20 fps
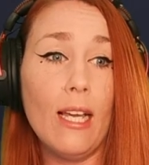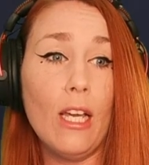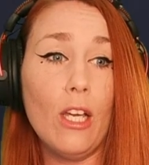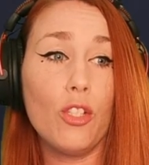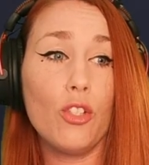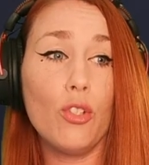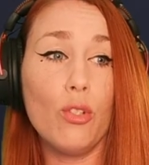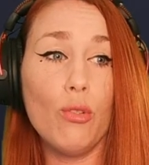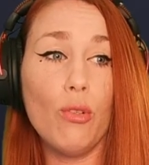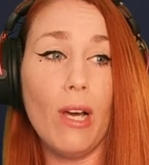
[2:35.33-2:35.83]

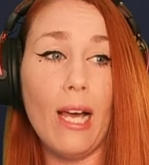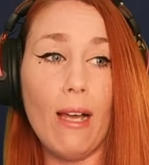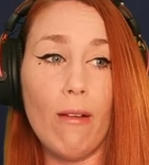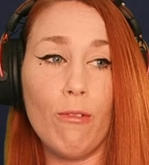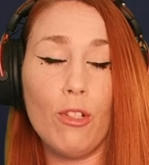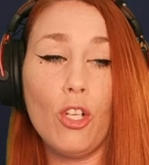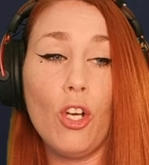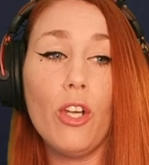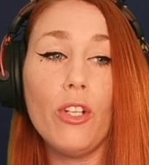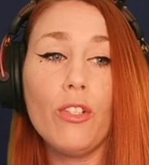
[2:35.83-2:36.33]
You have
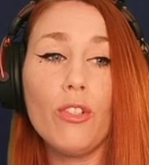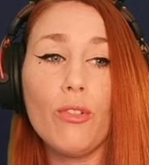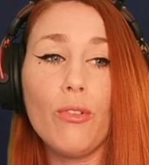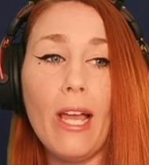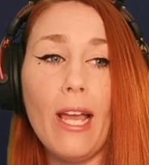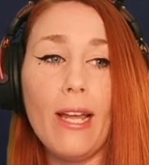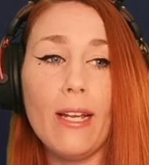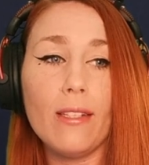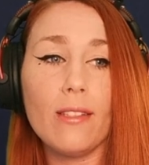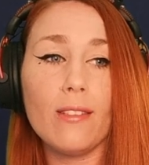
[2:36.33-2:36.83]

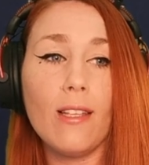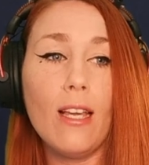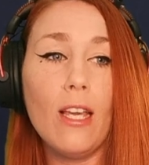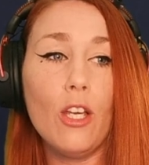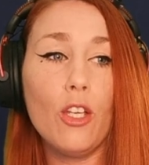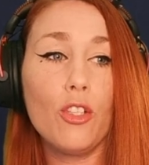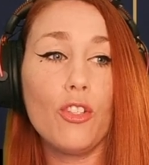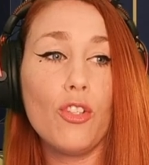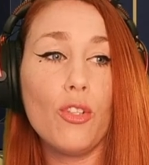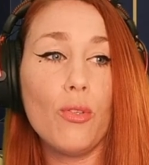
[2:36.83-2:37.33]
contracts,
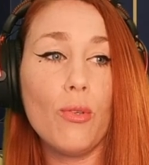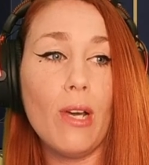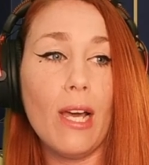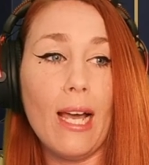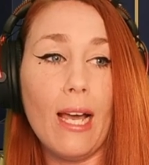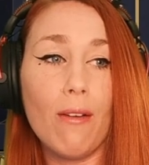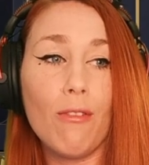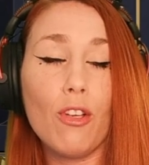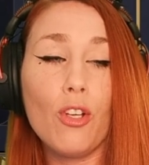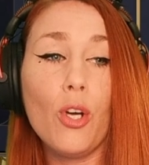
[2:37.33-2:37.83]
you
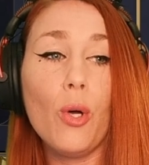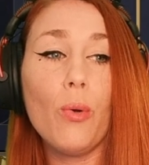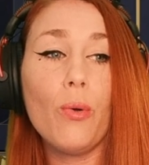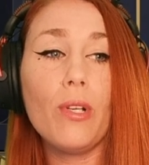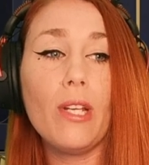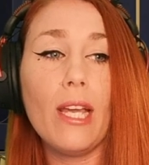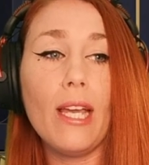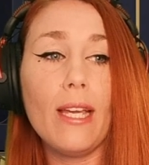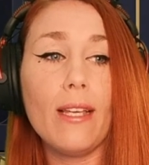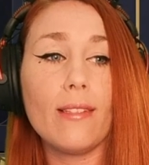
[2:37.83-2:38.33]
have
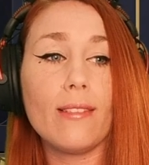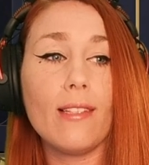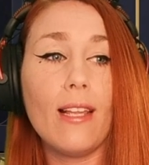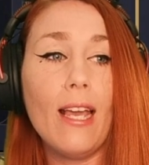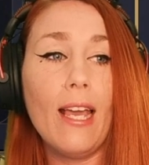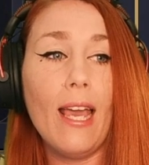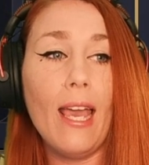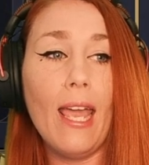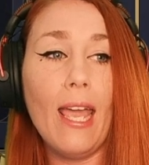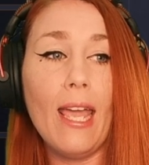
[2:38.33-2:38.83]
codex,
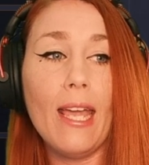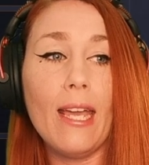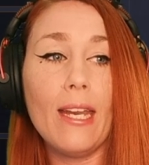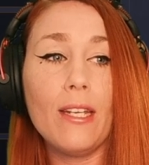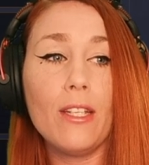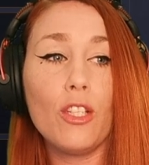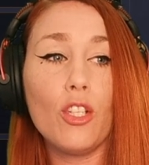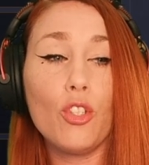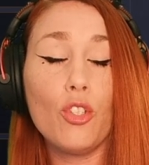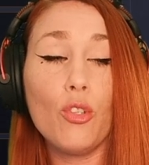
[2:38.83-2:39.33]

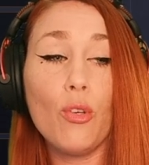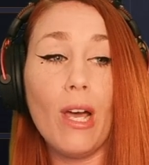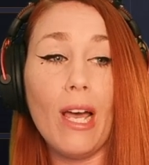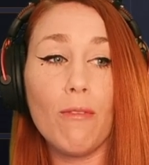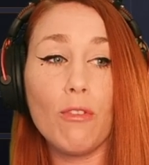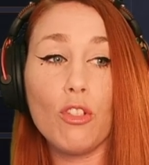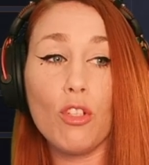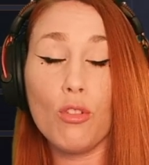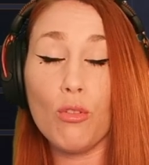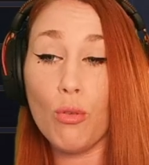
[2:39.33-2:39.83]
and you
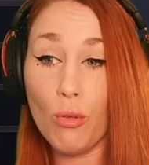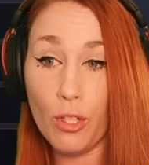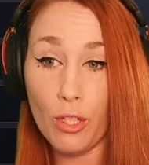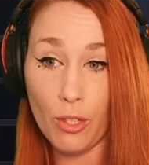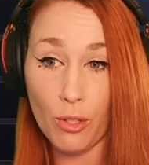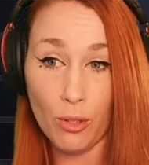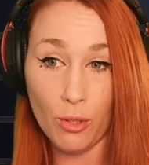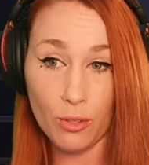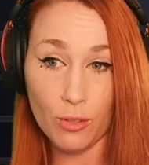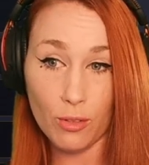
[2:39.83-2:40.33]
have
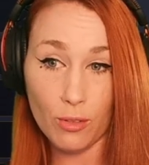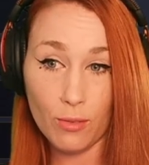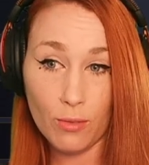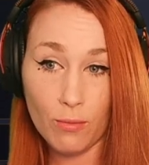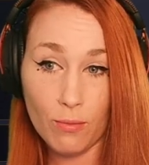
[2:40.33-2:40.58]
tutorials.